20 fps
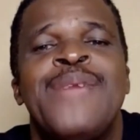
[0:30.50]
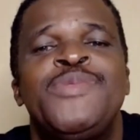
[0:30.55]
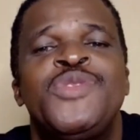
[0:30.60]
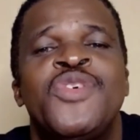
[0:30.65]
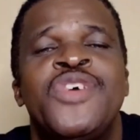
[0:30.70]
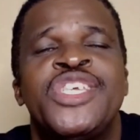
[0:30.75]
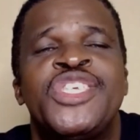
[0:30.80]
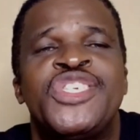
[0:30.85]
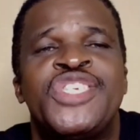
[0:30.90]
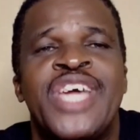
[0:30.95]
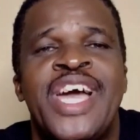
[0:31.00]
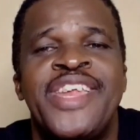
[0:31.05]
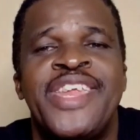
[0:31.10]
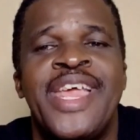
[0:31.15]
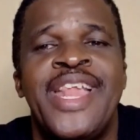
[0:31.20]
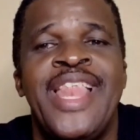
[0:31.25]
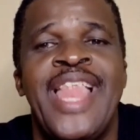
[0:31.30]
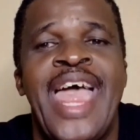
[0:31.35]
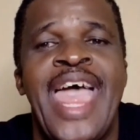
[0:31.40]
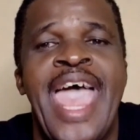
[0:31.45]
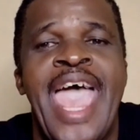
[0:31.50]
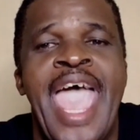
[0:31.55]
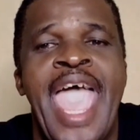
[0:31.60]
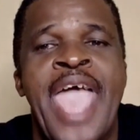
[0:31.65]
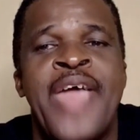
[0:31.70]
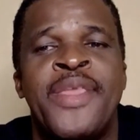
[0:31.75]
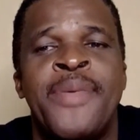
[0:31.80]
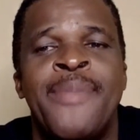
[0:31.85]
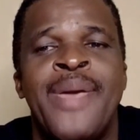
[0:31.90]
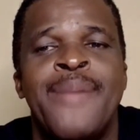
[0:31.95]
to our channel
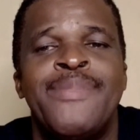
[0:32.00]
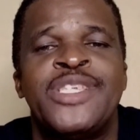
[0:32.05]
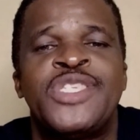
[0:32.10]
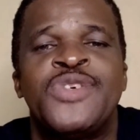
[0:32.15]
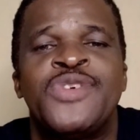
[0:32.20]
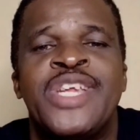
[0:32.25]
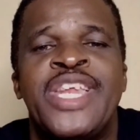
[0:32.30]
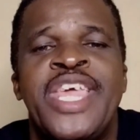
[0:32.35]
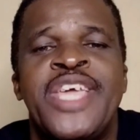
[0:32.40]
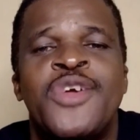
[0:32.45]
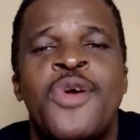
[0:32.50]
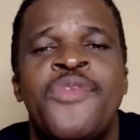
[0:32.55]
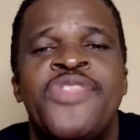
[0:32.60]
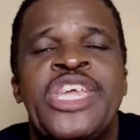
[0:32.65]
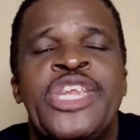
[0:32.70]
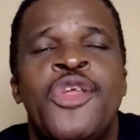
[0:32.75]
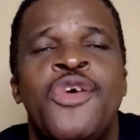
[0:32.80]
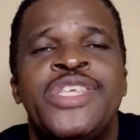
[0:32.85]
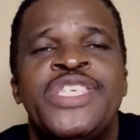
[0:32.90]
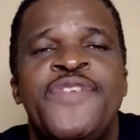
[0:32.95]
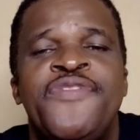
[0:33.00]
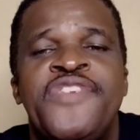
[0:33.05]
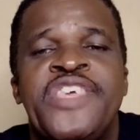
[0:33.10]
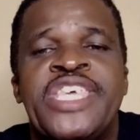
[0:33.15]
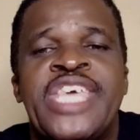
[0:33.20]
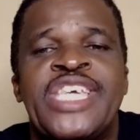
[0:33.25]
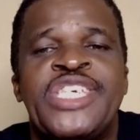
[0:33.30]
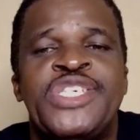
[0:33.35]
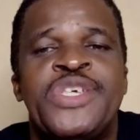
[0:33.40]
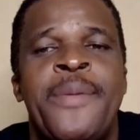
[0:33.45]
and remember to click on the
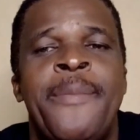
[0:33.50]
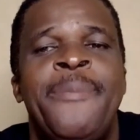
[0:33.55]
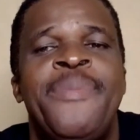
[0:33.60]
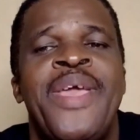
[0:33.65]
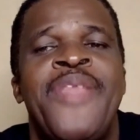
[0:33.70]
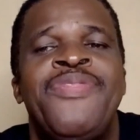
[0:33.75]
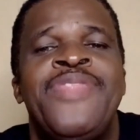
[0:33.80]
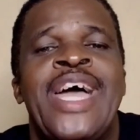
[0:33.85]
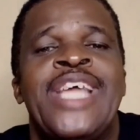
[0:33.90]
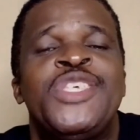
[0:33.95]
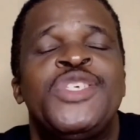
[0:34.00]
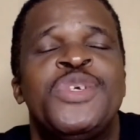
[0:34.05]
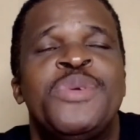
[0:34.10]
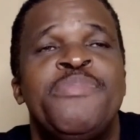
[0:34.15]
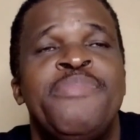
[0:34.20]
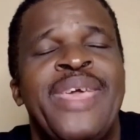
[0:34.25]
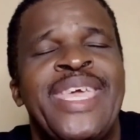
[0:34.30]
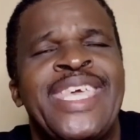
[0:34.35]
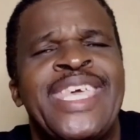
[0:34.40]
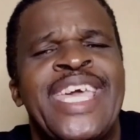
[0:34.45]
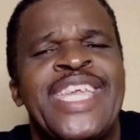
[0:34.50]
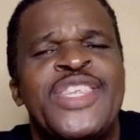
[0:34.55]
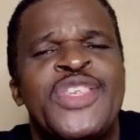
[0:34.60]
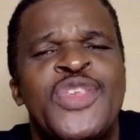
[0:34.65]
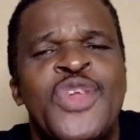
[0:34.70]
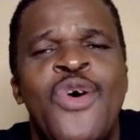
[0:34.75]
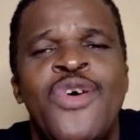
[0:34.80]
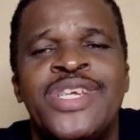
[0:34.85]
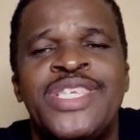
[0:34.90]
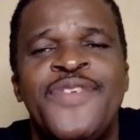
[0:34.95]
notification bell that you may get
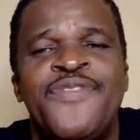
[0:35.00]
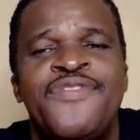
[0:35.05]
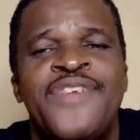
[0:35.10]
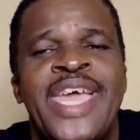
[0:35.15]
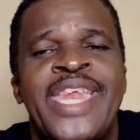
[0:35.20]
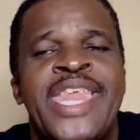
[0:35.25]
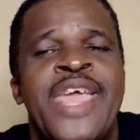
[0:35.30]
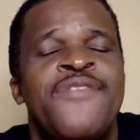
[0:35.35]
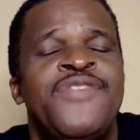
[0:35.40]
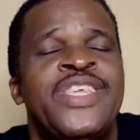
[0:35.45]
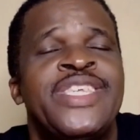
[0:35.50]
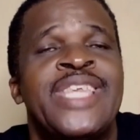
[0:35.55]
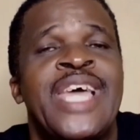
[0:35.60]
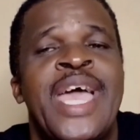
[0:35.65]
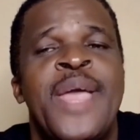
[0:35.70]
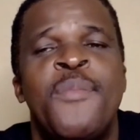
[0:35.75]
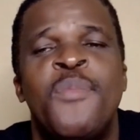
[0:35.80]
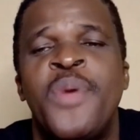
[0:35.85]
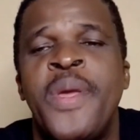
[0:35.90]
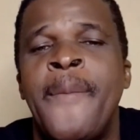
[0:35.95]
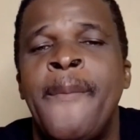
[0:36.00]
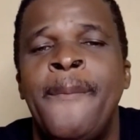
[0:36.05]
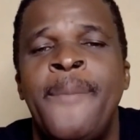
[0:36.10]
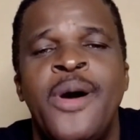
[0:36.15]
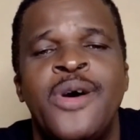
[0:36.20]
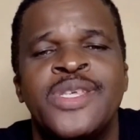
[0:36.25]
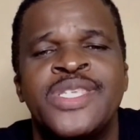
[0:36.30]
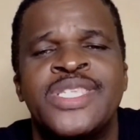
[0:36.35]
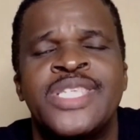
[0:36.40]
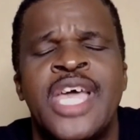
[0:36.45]
notified every time we
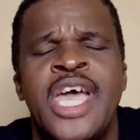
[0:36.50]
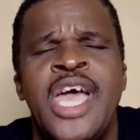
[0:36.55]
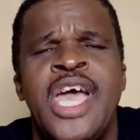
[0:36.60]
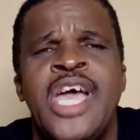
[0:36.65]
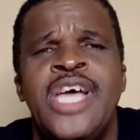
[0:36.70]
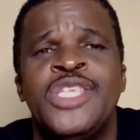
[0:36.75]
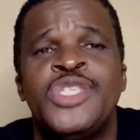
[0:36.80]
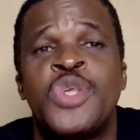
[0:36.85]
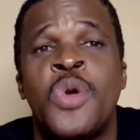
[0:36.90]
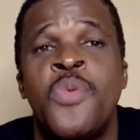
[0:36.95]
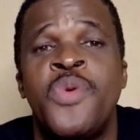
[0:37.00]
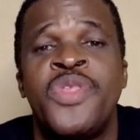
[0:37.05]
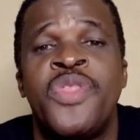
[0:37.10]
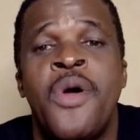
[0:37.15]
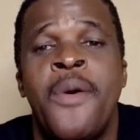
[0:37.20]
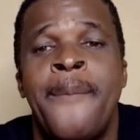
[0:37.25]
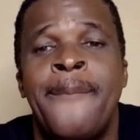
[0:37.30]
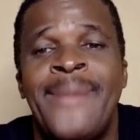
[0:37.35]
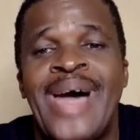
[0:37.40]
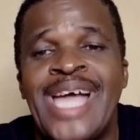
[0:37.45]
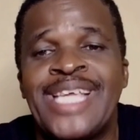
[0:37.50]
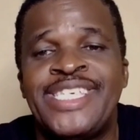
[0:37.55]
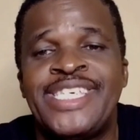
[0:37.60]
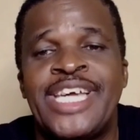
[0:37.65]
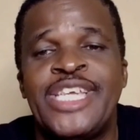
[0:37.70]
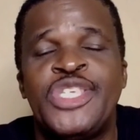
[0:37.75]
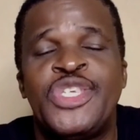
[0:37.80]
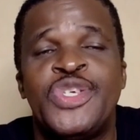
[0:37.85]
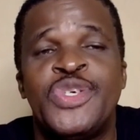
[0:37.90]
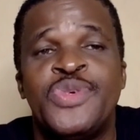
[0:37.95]
post. So without much
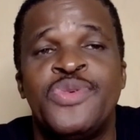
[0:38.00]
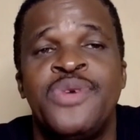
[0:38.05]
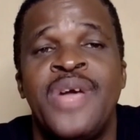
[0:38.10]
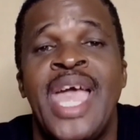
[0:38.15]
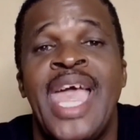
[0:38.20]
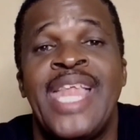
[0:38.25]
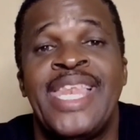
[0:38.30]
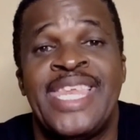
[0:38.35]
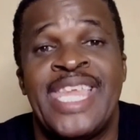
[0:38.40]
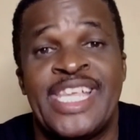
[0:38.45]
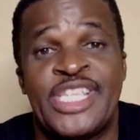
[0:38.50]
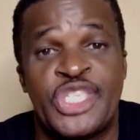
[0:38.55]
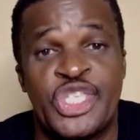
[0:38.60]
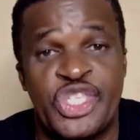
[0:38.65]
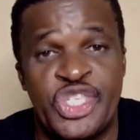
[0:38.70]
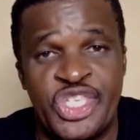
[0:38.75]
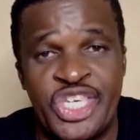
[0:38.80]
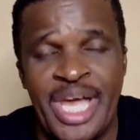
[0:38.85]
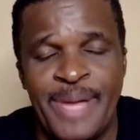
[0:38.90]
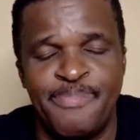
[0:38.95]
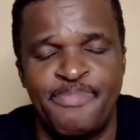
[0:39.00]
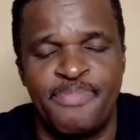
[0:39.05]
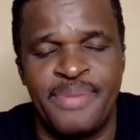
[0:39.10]
ado, let's jump